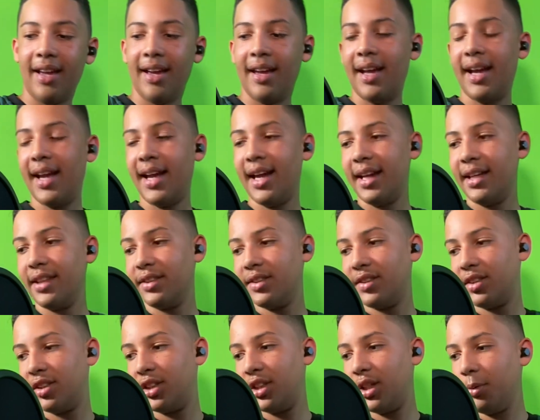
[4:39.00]
and
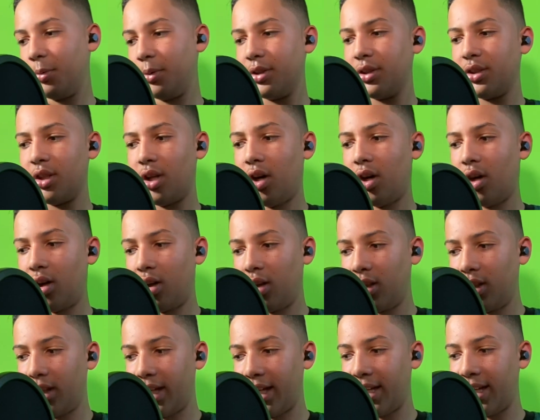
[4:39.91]
she was all
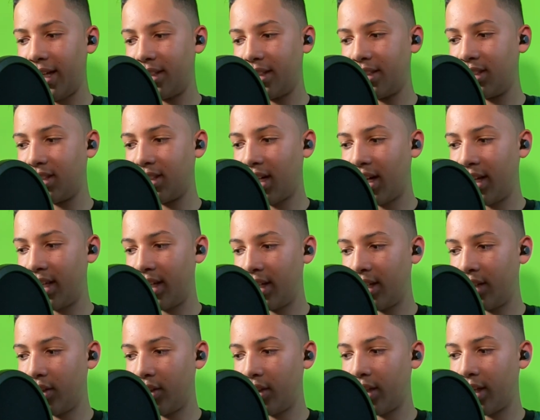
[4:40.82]
like
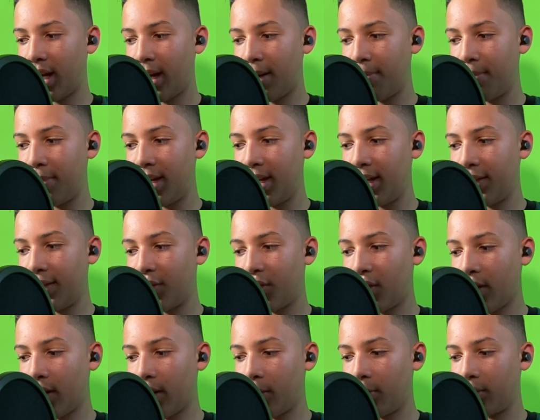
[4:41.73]
excited, looking at me,
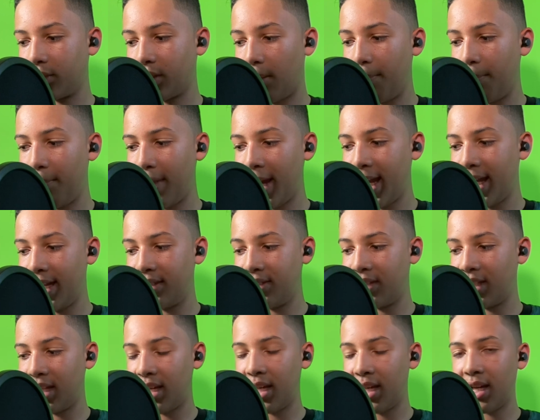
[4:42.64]
thought I was
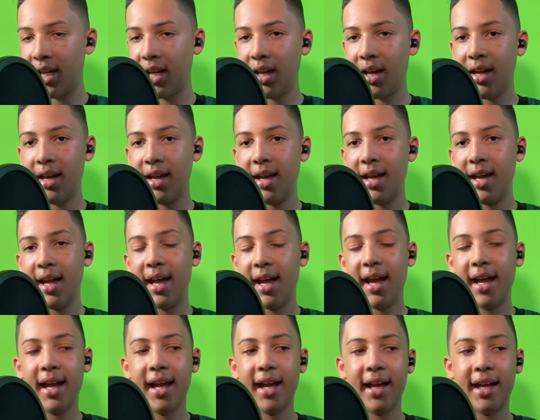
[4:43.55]
amazing.
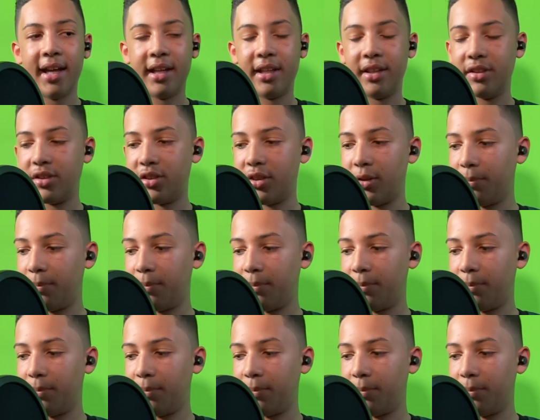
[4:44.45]
And